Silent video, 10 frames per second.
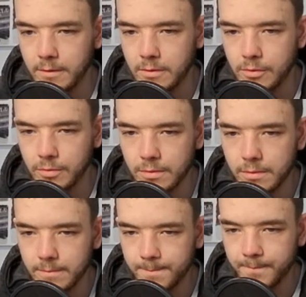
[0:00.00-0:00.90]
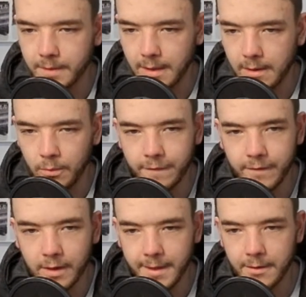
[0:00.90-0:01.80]
done the draw, and
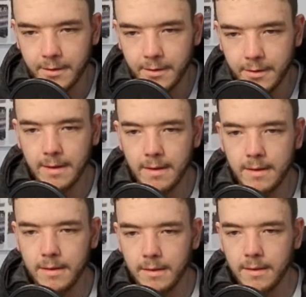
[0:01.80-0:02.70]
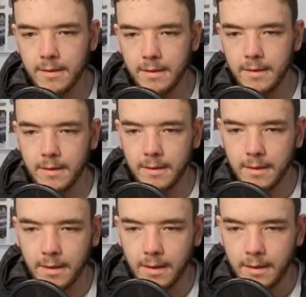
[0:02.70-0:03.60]
we'll find out who we are.
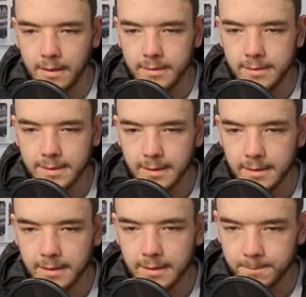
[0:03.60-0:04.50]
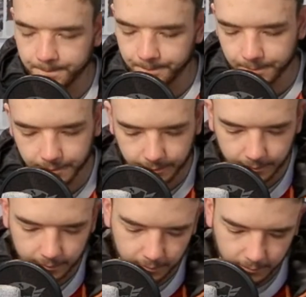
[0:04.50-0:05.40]
And
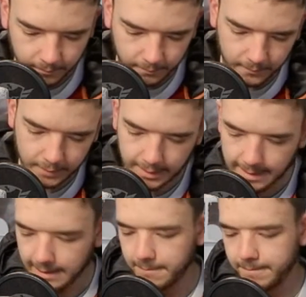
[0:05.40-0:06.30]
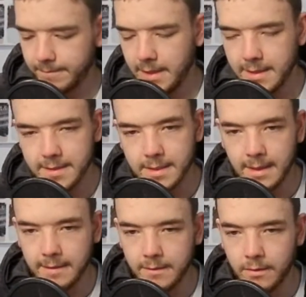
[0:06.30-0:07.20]
yeah,
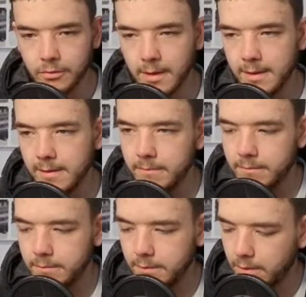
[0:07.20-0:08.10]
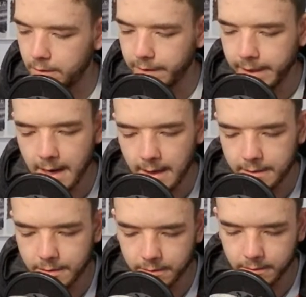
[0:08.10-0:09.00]
yesterday, not great
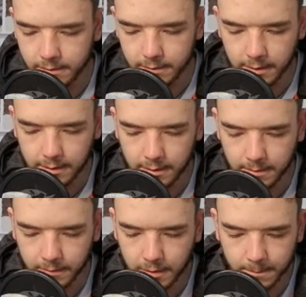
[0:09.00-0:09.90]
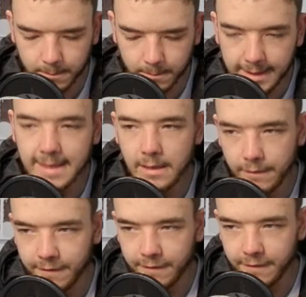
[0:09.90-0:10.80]
at all. Couldn't
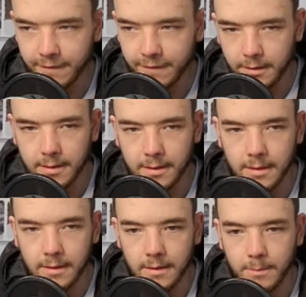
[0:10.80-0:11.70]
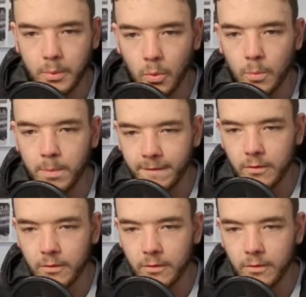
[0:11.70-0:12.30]
believe the poor